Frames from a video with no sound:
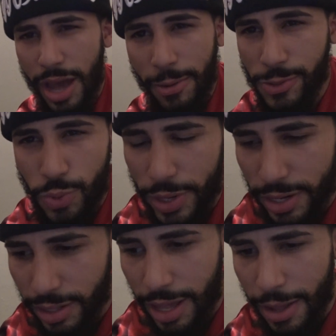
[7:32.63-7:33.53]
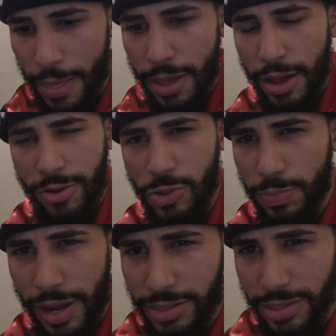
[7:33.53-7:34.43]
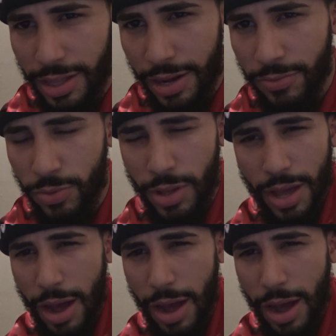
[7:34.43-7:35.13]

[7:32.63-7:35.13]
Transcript: I was tweeting a lot. I was replying to a lot of you.